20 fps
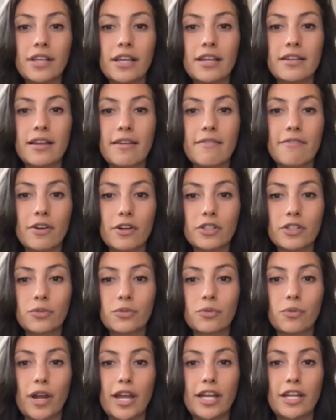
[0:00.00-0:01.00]
a diverse
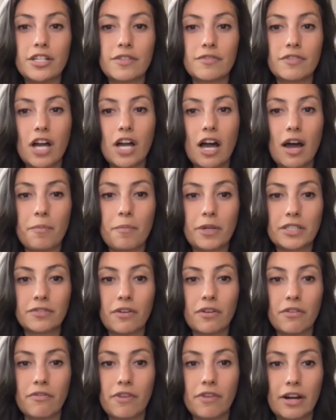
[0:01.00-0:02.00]
range of topics
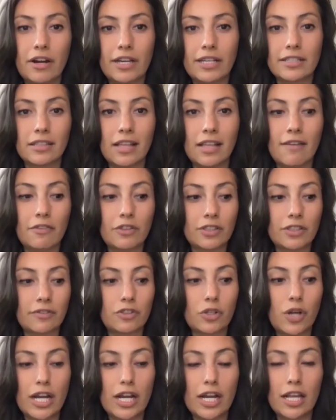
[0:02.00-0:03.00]
for various levels of
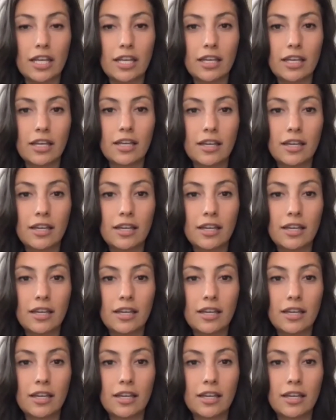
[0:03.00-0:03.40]
training?